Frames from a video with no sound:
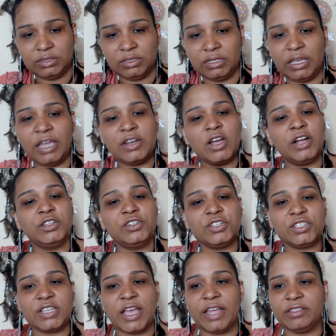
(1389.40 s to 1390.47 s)
And
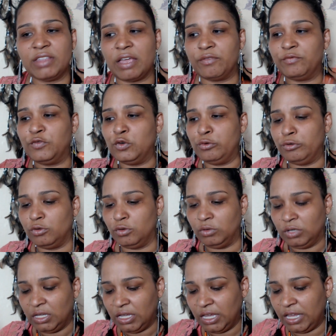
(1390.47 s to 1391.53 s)
understand that voodoo,
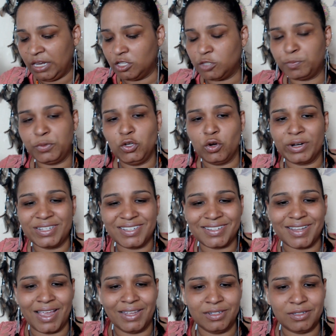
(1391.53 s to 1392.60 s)
in its pure
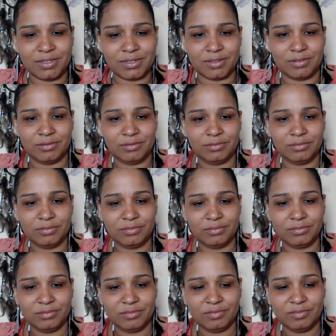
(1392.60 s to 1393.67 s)
sense,
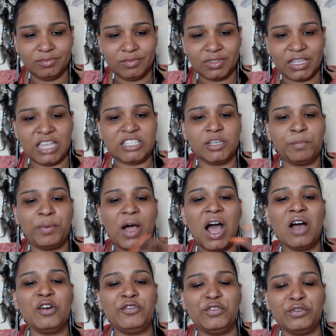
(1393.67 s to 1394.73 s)
is a
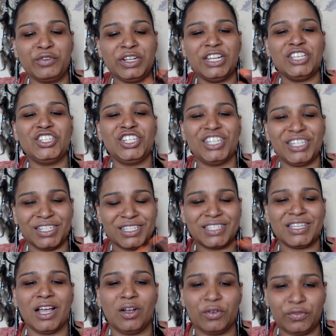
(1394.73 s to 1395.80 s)
powerful religion in
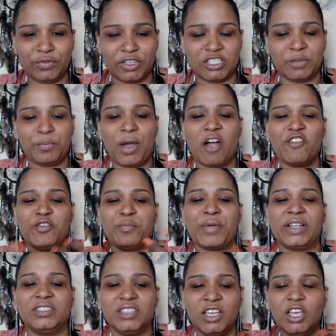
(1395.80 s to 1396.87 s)
itself. It's a powerful
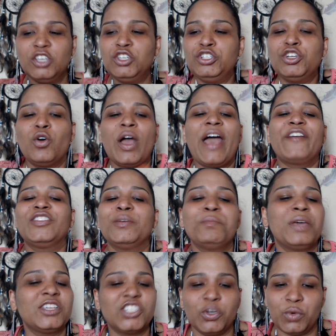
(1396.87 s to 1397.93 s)
practice. You don't have to
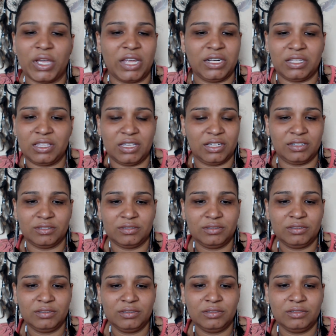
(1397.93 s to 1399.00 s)
mesh it with anything.
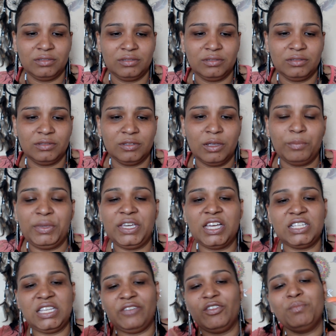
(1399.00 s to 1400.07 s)

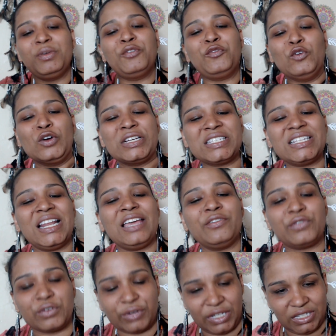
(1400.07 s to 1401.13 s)
Because even before
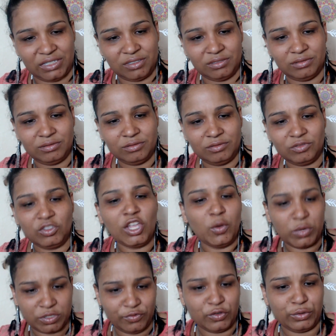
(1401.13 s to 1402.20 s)
slavery, there
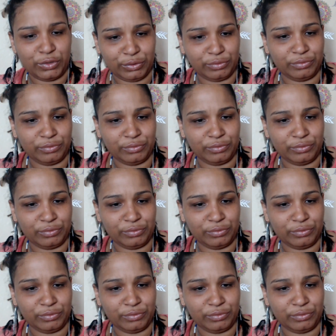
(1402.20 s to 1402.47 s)
was voodoo.